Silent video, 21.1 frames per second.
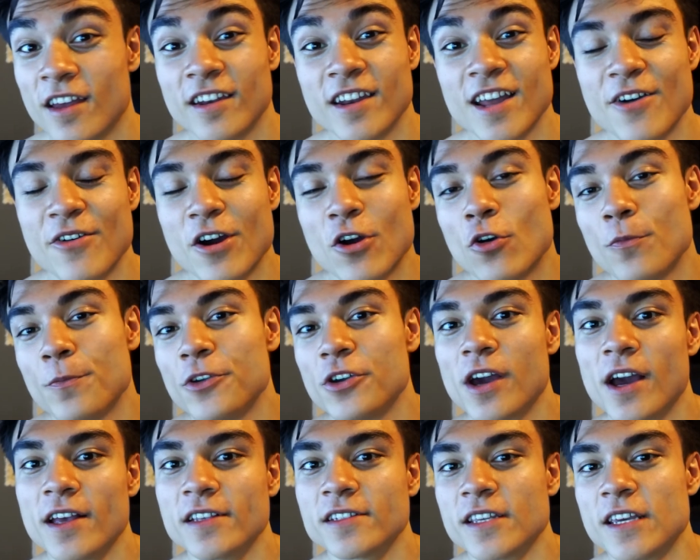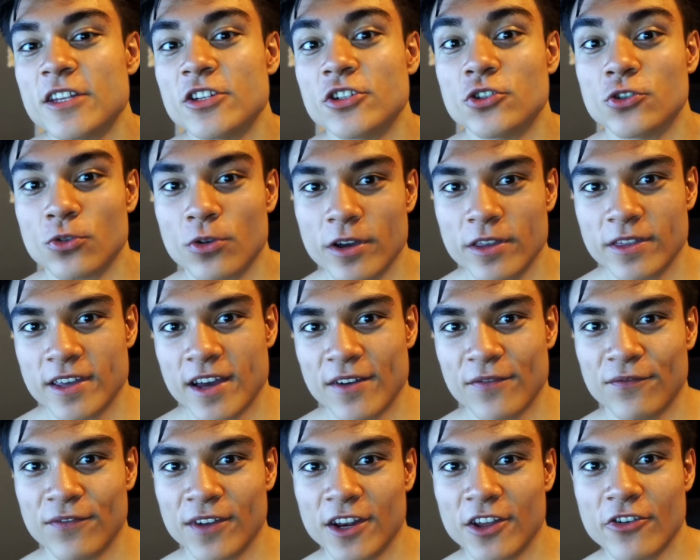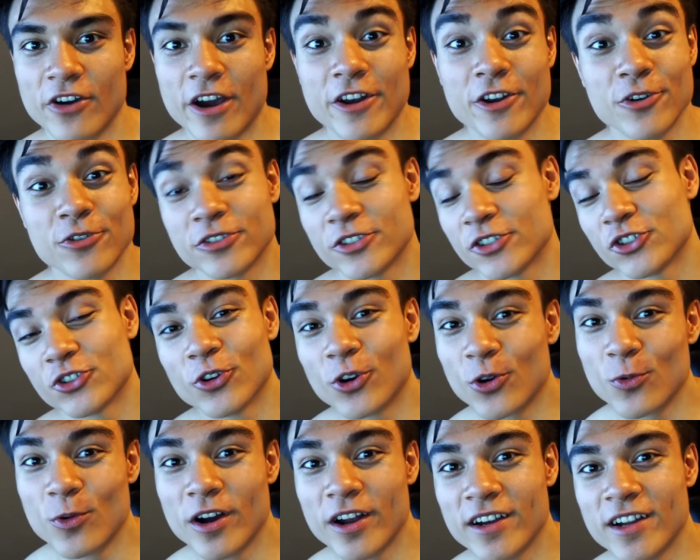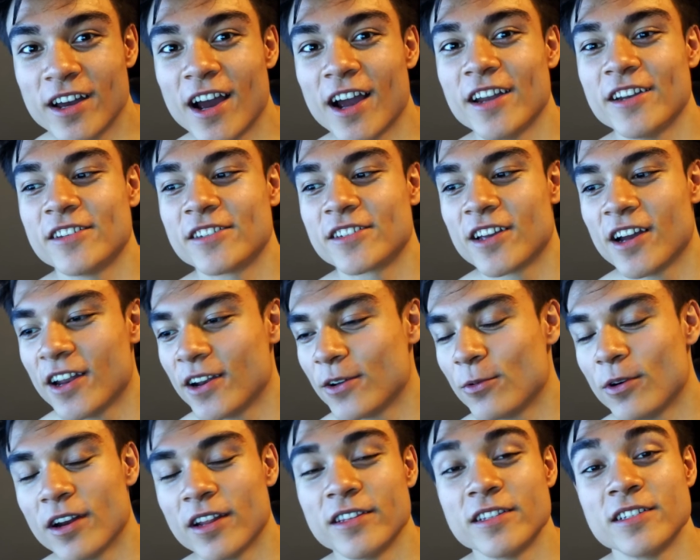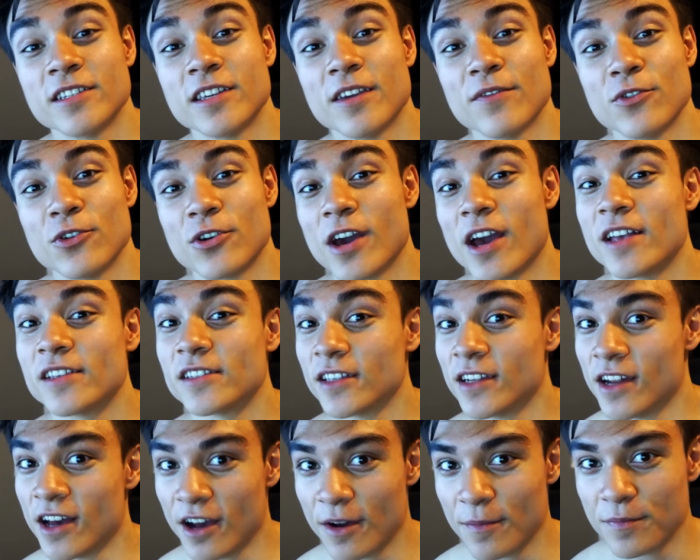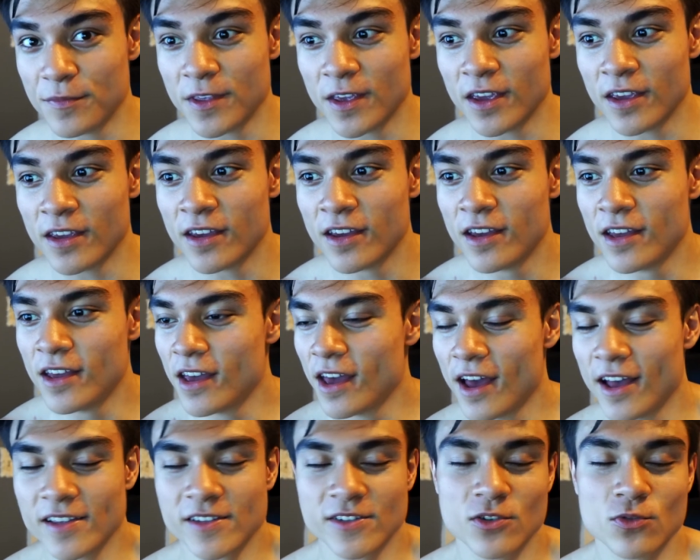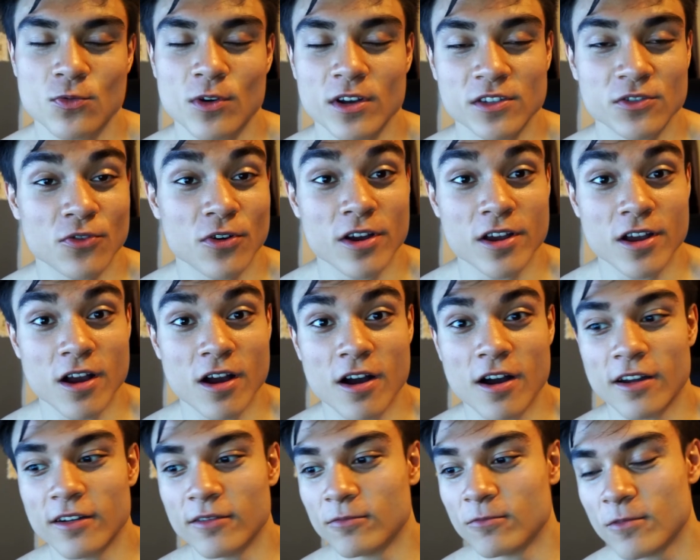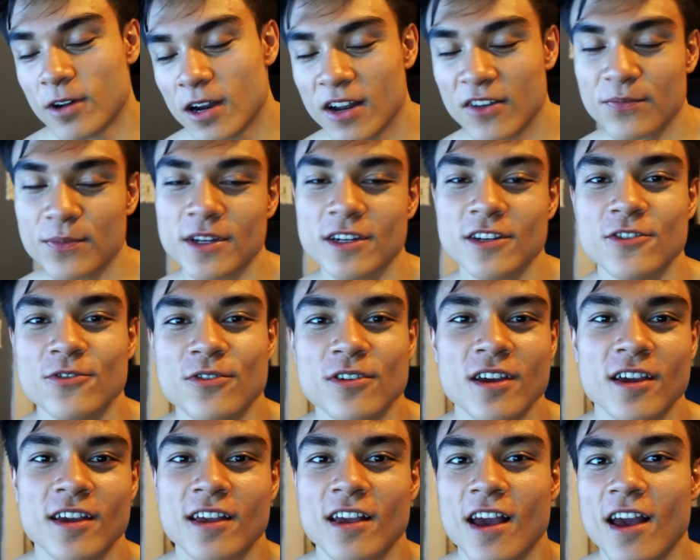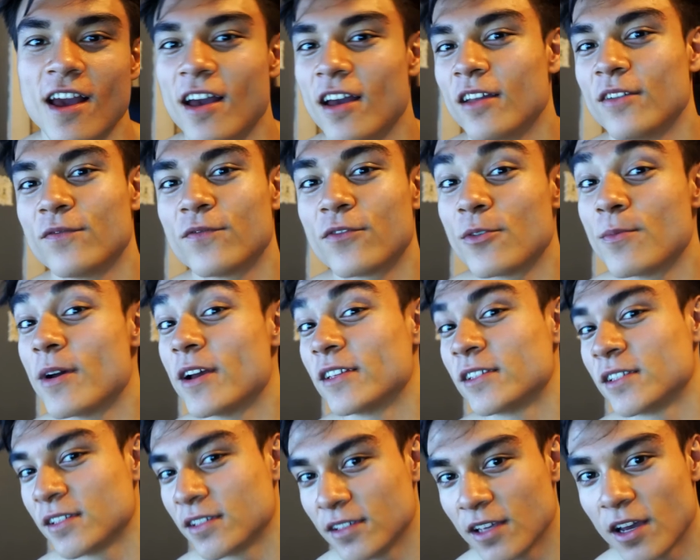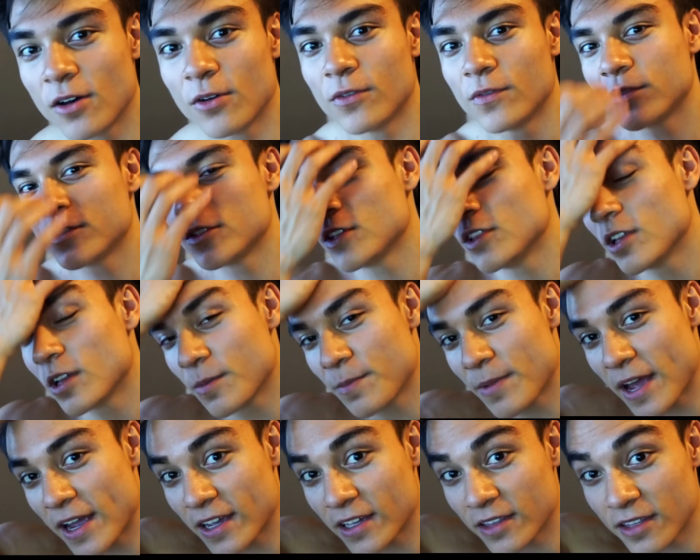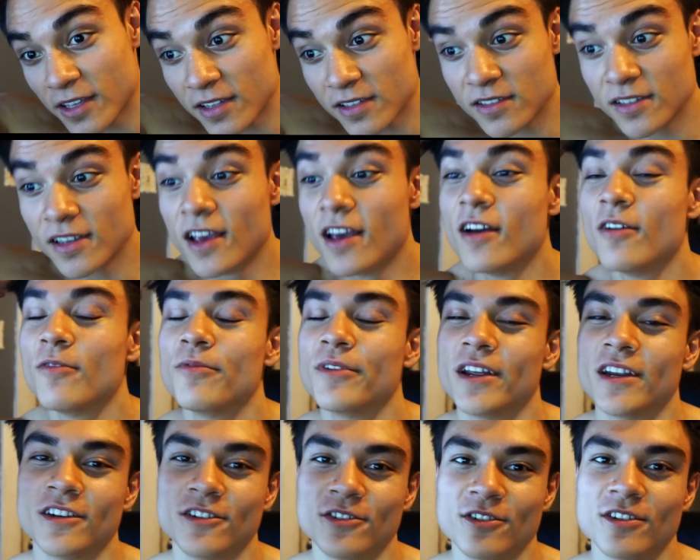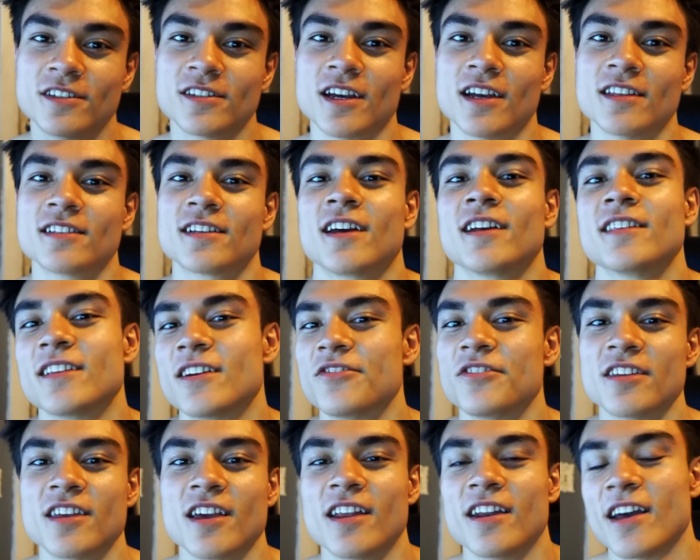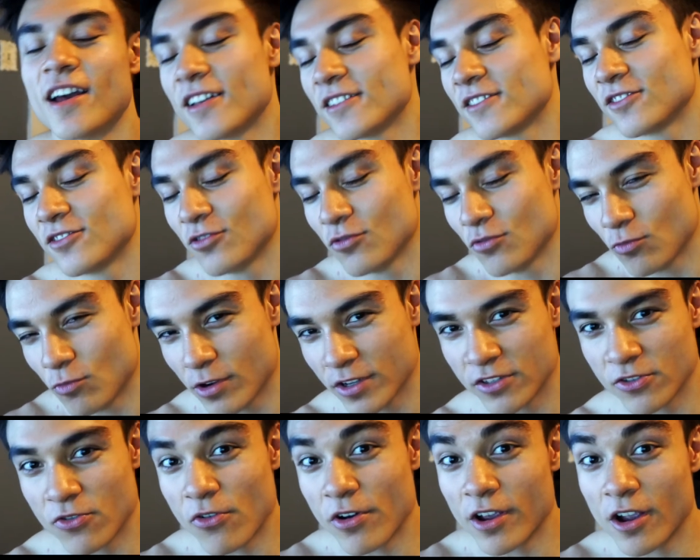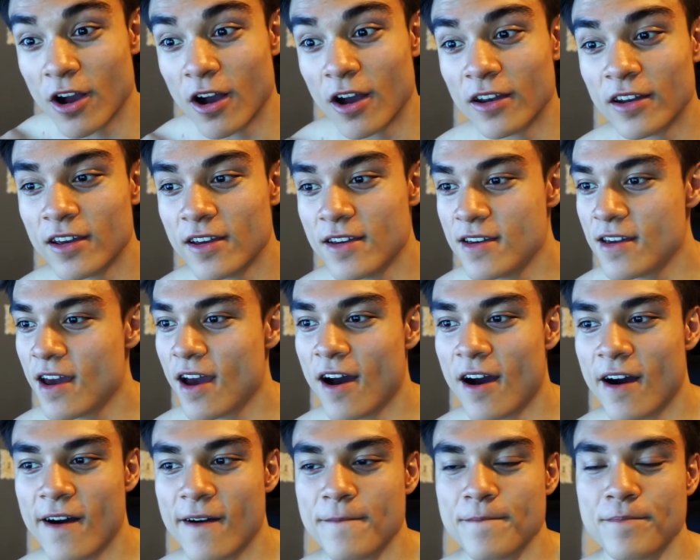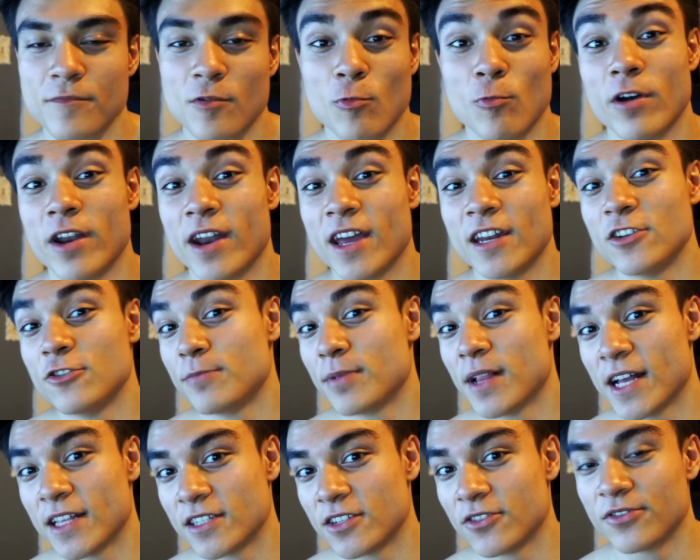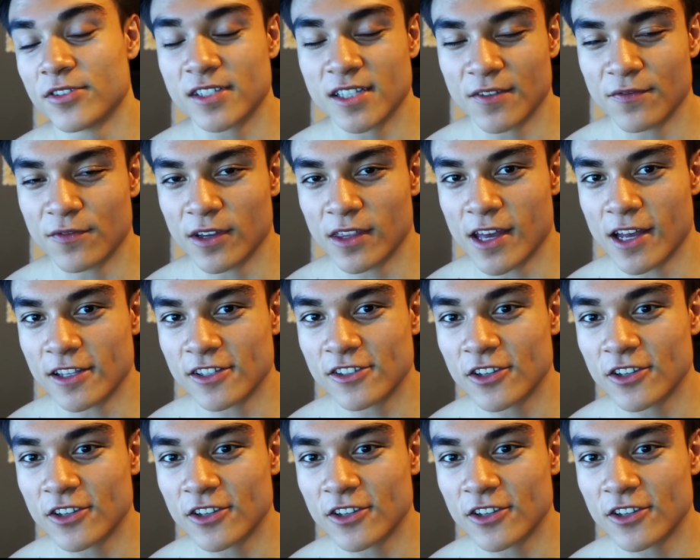Now I hope you guys enjoyed that video. I know it was a short one. I just kind of wanted to give you guys an update as to what's going on, what I've been doing, and for myself to look back at this when I do decide to cut down again as to what's going on um, when I do plateau and stuff like that.